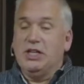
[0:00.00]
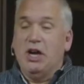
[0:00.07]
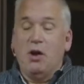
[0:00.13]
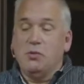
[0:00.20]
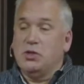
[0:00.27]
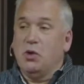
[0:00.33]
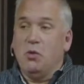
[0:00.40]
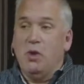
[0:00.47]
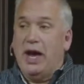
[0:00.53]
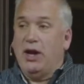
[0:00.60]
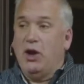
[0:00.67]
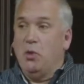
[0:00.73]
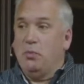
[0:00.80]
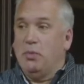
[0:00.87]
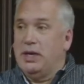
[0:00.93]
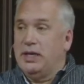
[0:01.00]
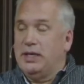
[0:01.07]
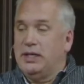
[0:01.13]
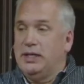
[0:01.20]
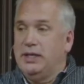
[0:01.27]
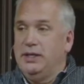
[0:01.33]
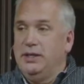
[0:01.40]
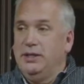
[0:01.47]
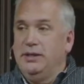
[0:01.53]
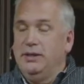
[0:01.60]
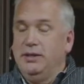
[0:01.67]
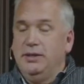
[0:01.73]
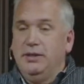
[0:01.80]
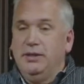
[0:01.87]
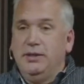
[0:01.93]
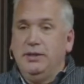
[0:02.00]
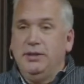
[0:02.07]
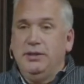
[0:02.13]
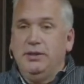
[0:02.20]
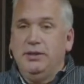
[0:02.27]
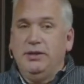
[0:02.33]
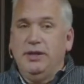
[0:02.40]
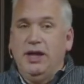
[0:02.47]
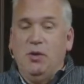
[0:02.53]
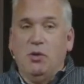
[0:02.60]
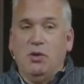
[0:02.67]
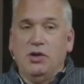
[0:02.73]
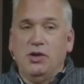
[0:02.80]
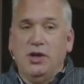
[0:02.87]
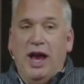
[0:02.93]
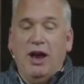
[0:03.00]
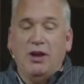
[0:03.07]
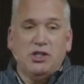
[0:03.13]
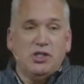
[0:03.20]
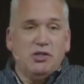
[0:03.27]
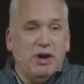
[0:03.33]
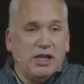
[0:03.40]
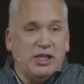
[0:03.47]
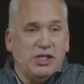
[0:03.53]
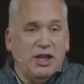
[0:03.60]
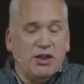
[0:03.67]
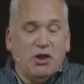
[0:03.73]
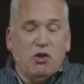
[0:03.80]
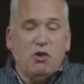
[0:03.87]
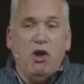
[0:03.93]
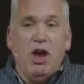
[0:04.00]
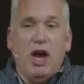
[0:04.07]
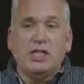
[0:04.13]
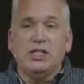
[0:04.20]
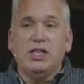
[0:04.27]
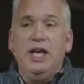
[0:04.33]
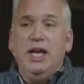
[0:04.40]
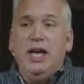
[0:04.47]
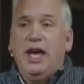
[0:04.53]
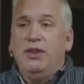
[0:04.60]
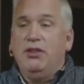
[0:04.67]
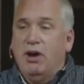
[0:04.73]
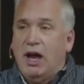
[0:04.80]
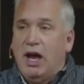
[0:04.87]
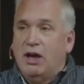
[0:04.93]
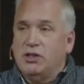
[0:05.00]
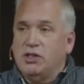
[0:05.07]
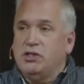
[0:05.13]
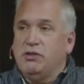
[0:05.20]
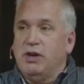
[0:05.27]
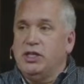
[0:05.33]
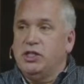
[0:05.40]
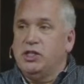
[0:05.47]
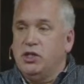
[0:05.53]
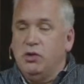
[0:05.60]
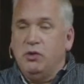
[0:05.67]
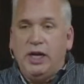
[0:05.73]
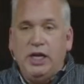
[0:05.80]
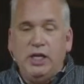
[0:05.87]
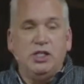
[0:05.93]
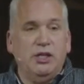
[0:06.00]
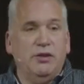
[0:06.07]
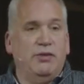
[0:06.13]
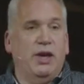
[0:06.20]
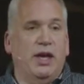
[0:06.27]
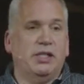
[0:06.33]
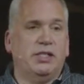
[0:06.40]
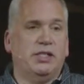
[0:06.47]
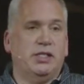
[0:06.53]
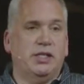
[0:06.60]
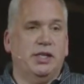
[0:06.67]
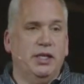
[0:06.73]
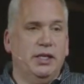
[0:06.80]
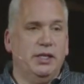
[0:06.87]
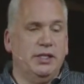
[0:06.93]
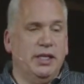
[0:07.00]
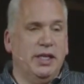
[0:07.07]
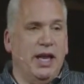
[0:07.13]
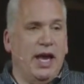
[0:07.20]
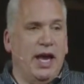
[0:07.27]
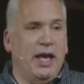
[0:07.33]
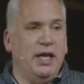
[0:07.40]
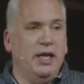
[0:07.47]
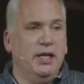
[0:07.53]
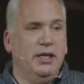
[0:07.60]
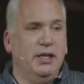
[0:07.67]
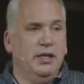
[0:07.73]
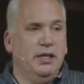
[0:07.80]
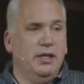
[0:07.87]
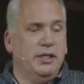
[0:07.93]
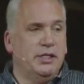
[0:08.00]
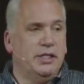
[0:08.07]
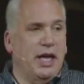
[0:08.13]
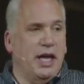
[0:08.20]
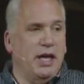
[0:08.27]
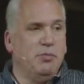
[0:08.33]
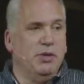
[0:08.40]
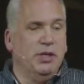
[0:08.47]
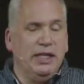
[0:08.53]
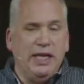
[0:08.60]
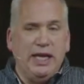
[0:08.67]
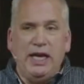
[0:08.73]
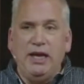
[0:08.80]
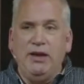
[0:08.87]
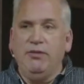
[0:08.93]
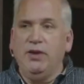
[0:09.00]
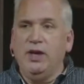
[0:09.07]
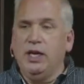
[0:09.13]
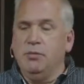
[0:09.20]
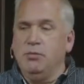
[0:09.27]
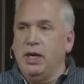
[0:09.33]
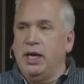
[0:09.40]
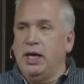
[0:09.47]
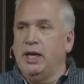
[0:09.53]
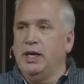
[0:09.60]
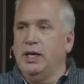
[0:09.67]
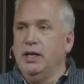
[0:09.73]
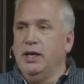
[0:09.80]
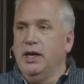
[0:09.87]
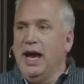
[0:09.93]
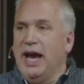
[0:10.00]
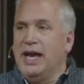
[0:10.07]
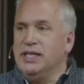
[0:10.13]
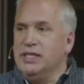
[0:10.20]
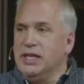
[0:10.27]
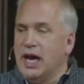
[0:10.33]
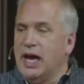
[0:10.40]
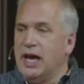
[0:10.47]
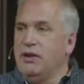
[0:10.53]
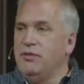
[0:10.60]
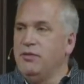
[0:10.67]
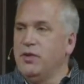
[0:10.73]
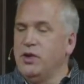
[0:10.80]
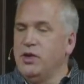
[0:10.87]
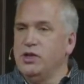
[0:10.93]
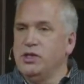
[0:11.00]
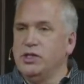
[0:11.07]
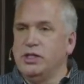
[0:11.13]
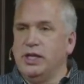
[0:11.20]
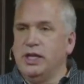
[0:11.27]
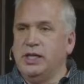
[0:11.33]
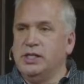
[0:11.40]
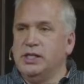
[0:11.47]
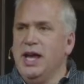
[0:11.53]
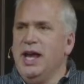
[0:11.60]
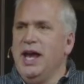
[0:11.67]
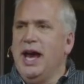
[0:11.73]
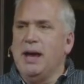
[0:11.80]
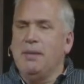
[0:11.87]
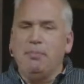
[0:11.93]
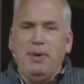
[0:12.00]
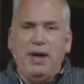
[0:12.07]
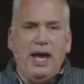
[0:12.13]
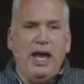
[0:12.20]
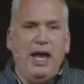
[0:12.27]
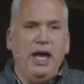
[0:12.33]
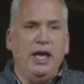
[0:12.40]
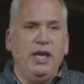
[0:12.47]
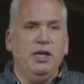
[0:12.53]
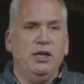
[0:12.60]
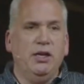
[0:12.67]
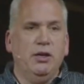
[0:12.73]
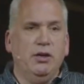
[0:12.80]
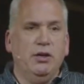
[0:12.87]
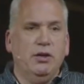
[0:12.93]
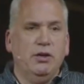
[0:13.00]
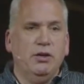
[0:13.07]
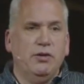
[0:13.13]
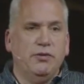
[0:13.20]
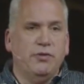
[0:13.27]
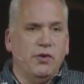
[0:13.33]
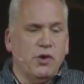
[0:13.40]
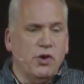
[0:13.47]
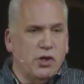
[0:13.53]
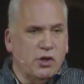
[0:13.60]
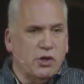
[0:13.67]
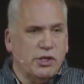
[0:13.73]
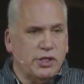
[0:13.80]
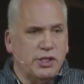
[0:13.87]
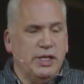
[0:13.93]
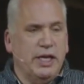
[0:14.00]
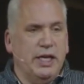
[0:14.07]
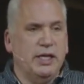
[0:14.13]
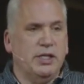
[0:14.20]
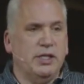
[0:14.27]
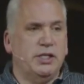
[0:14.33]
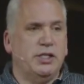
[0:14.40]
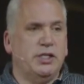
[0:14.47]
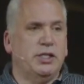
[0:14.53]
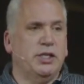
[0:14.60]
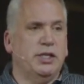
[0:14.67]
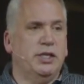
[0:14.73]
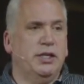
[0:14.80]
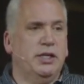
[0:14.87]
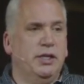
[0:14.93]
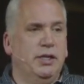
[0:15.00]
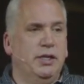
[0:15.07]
his arms are wide open. They were outstretched on the cross, and they're outstretched to each of us today, saying, Believe in me. I died for your sins. I paid for your sins.